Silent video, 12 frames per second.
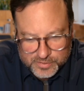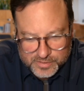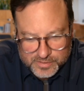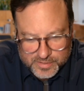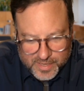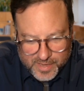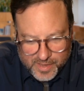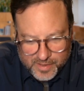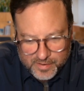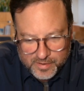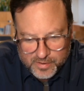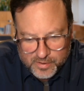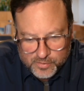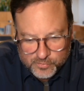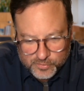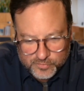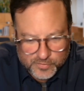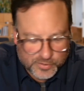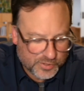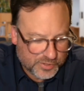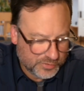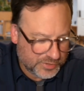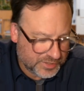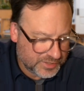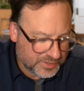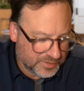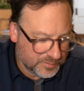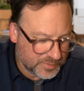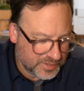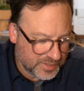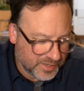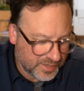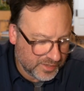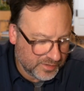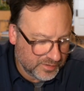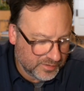is that we've introduced systems that